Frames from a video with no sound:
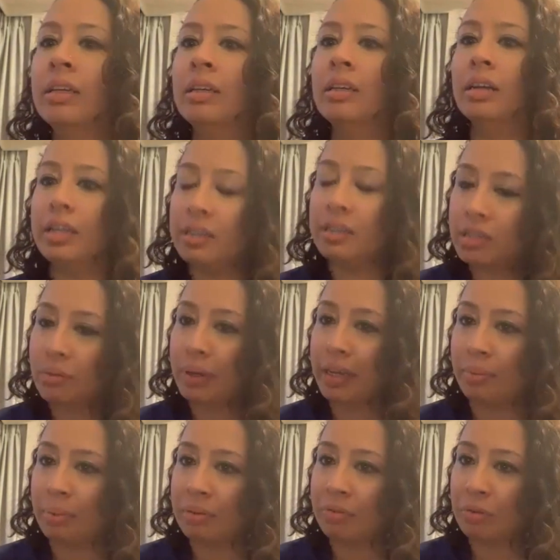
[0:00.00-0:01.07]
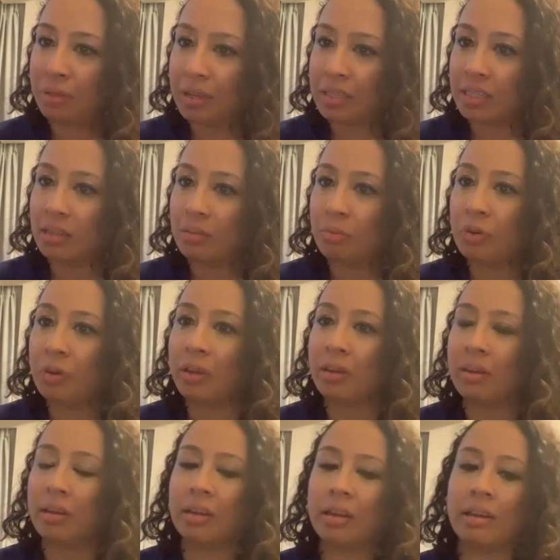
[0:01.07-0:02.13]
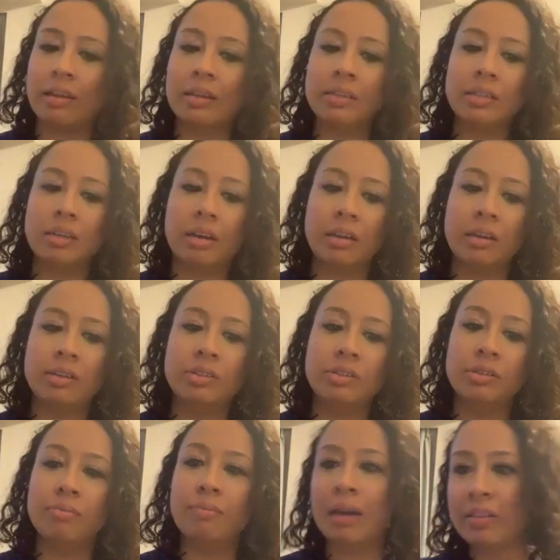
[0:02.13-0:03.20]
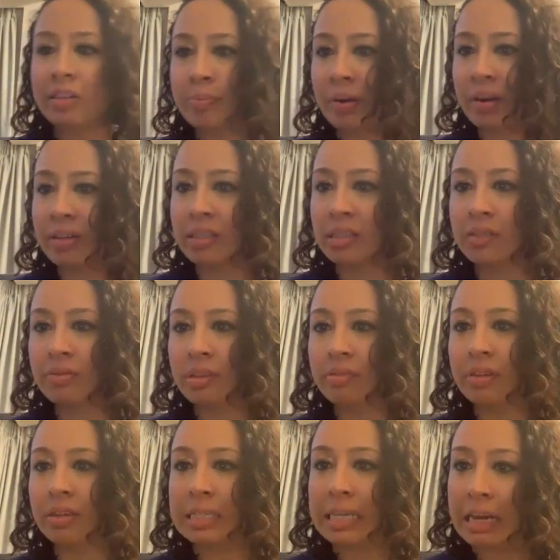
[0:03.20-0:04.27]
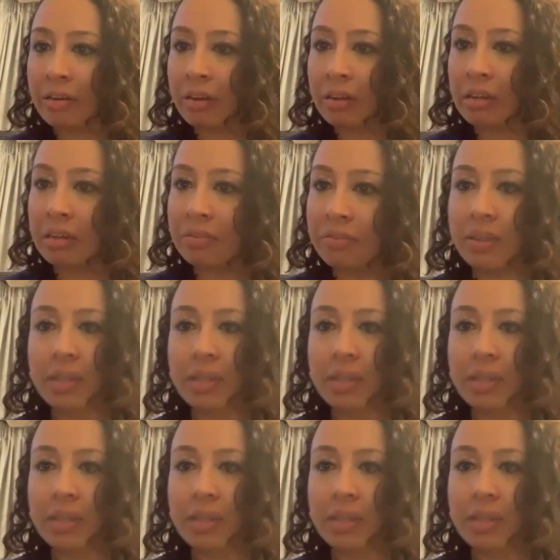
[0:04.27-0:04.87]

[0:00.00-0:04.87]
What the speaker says: I used to wake up at 4:30 in the morning and I'd do maths practice for the first hour and a half.